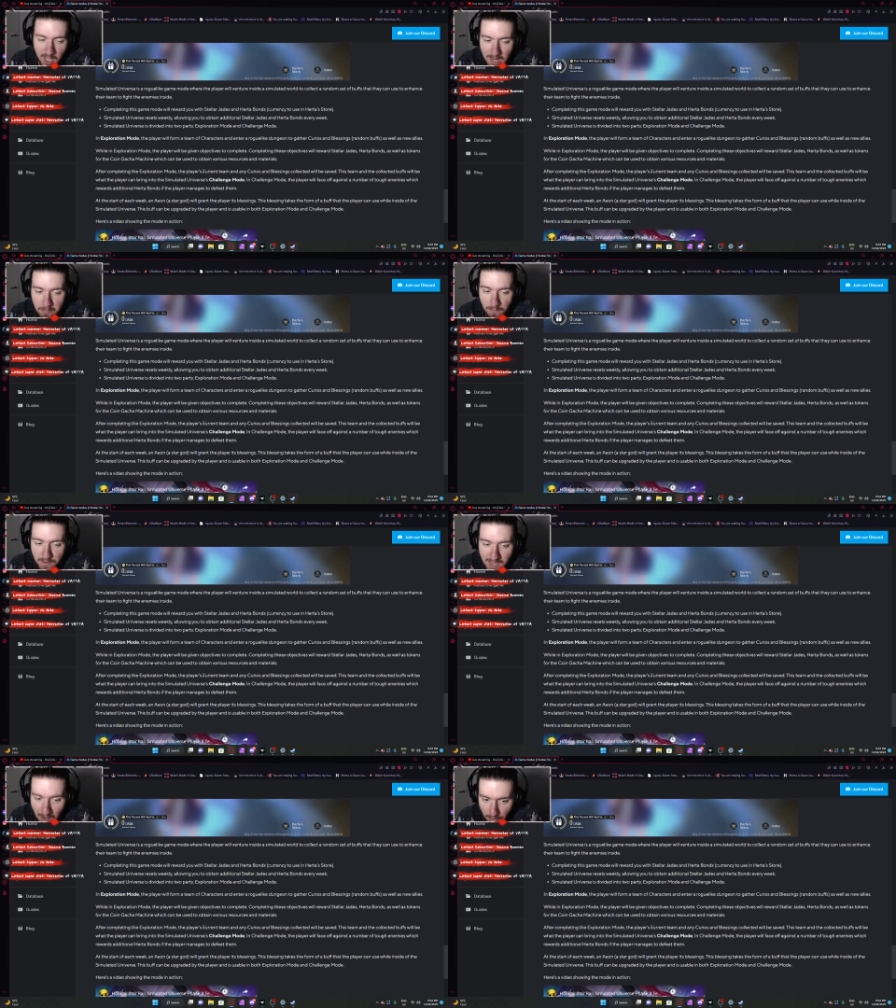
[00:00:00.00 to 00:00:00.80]
team of
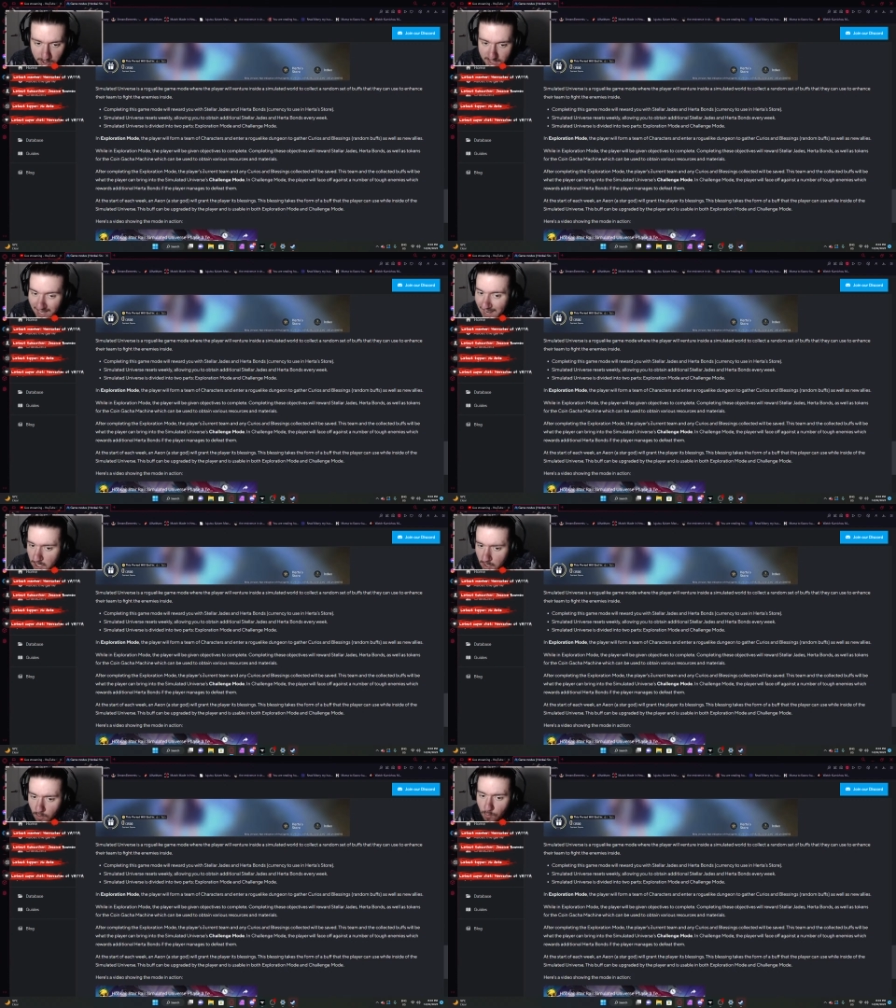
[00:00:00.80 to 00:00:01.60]
characters
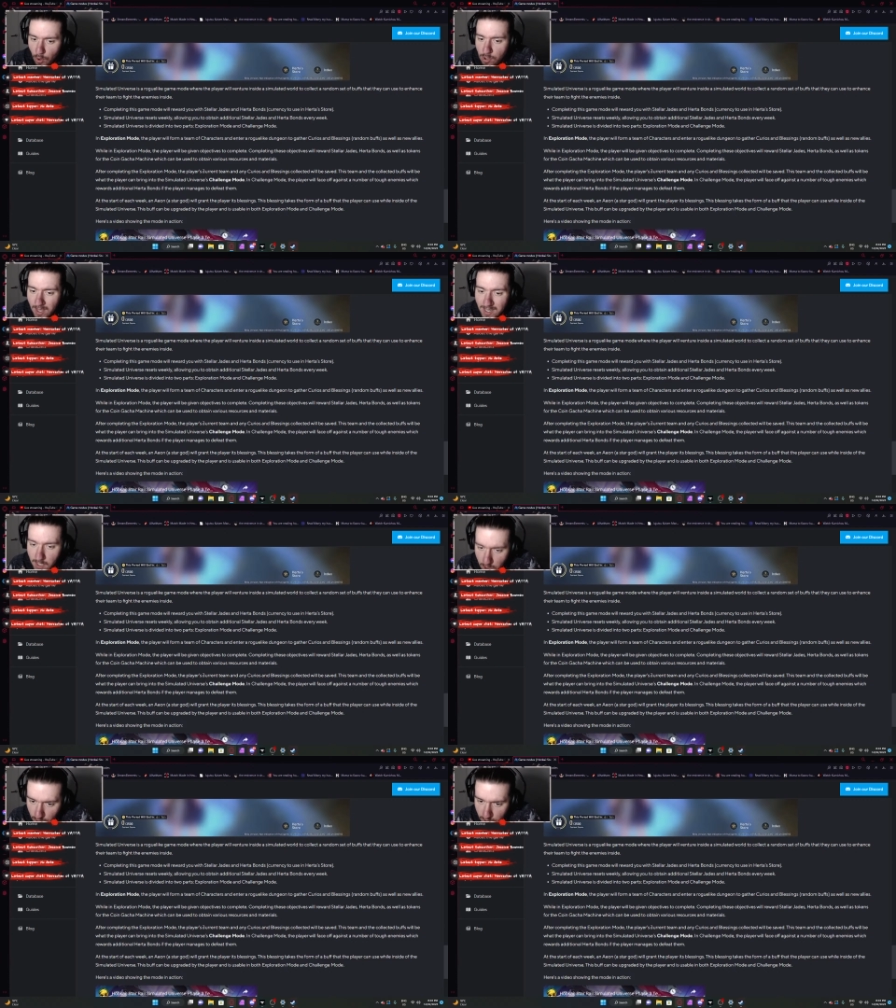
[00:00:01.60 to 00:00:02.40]
enter a roguelike
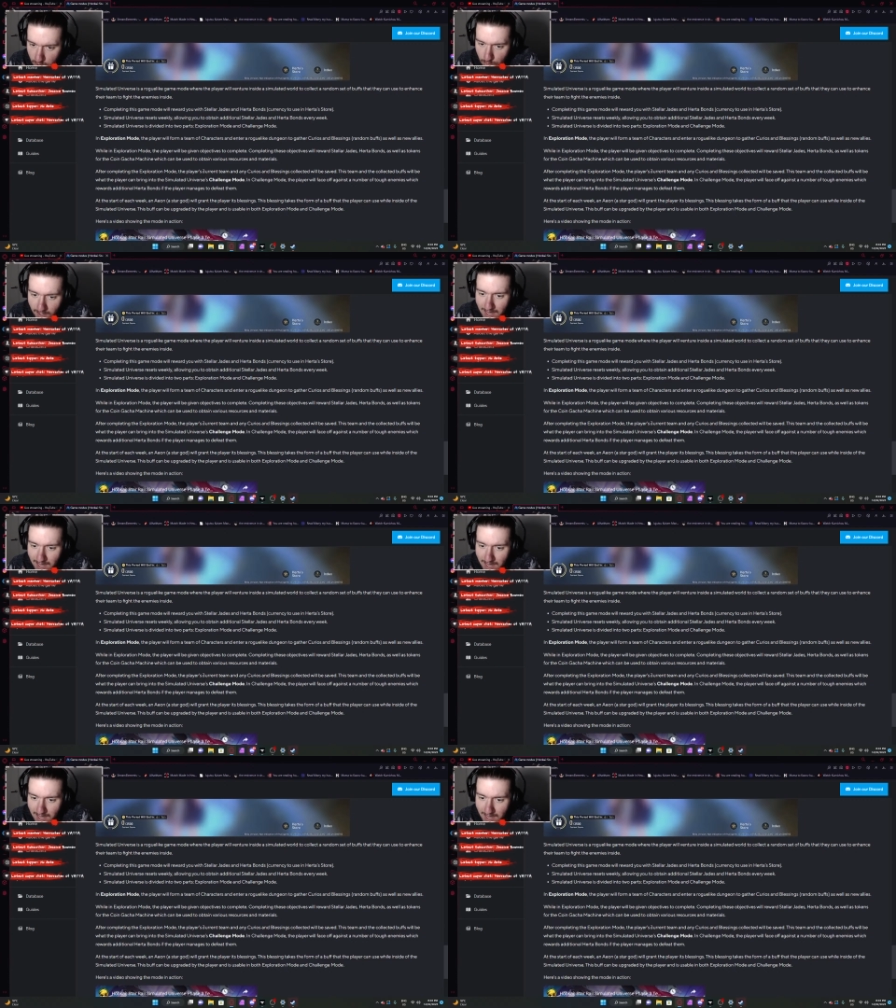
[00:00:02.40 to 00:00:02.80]
dungeon to